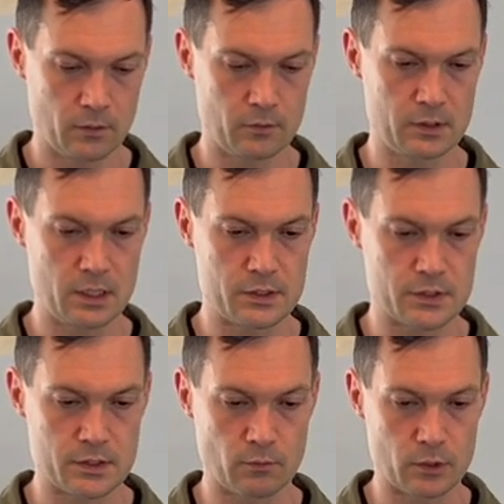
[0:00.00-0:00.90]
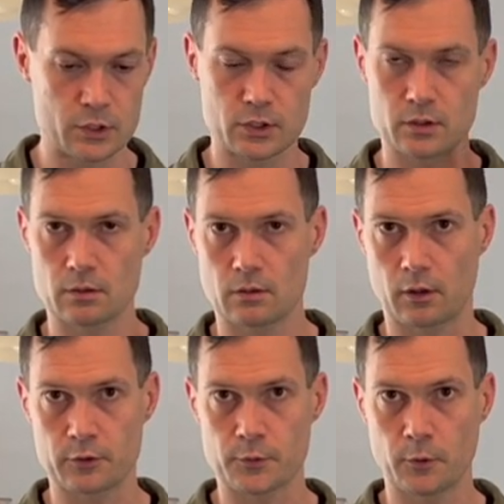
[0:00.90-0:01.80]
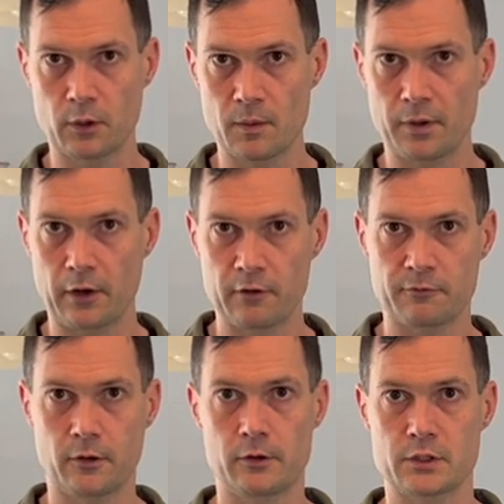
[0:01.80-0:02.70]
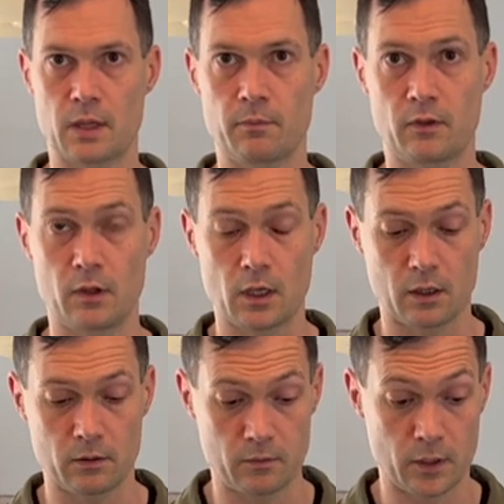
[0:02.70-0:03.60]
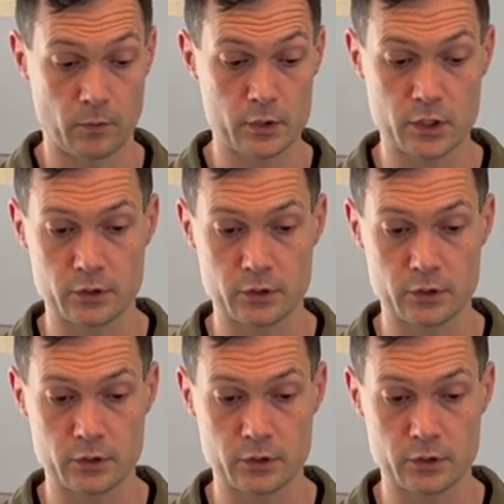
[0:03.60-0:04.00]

These, which I'll throw comparative photos up, the original